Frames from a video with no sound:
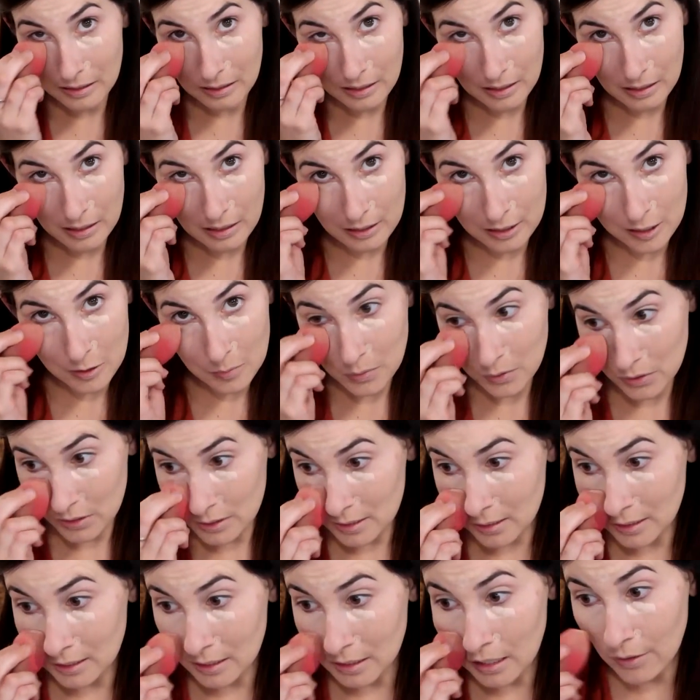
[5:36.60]

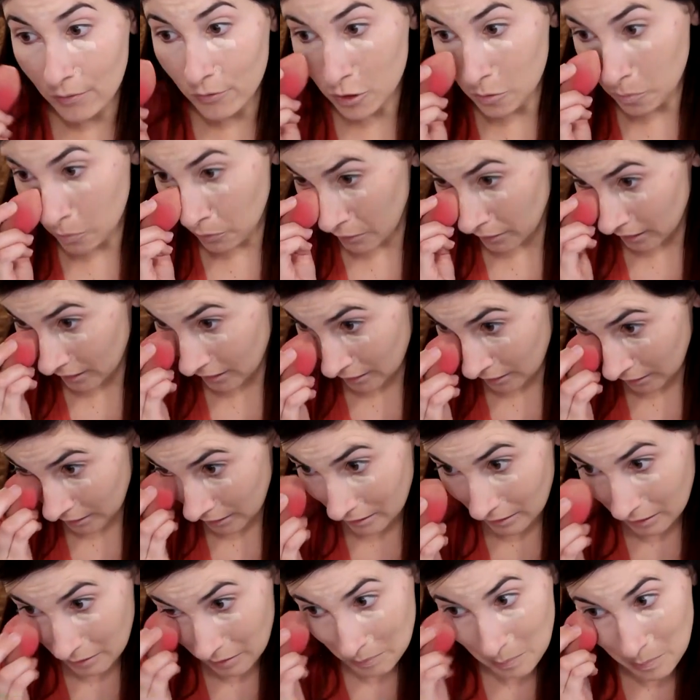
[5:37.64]
100% comfortable
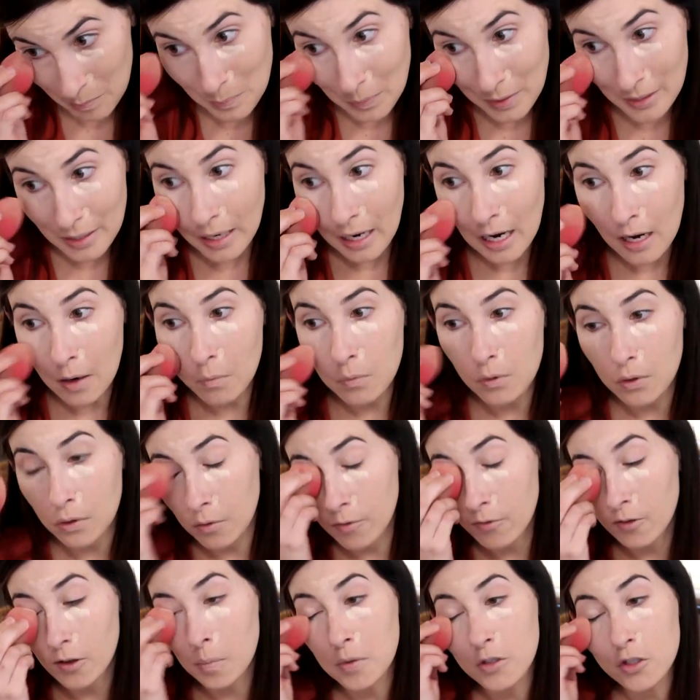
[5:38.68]
eating, but I will,
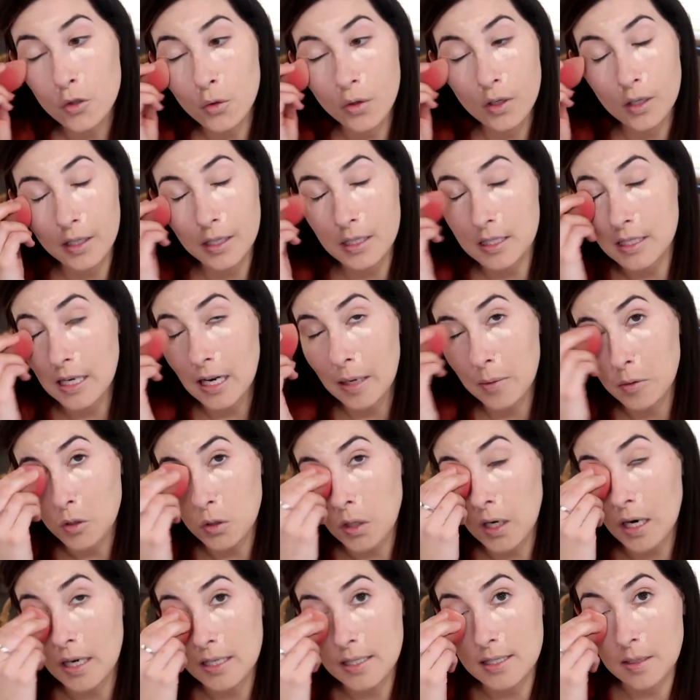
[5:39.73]
for the majority of the time,
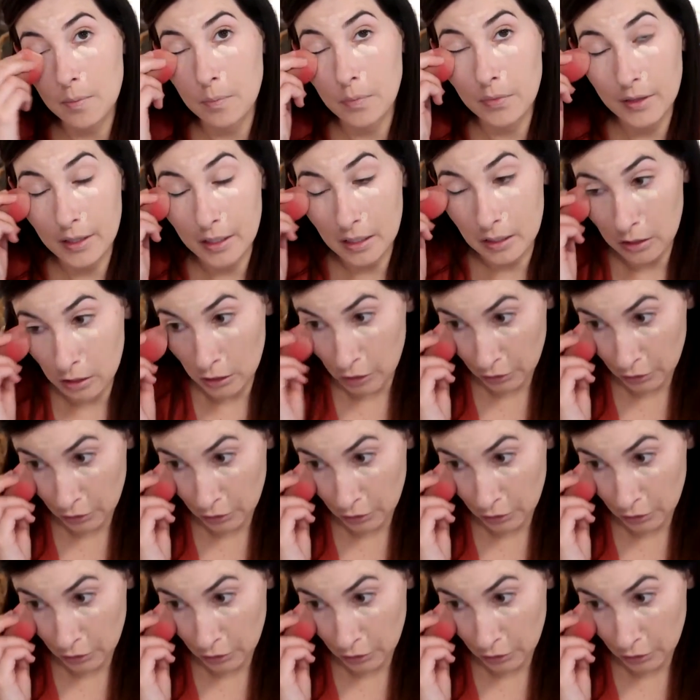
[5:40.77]
try something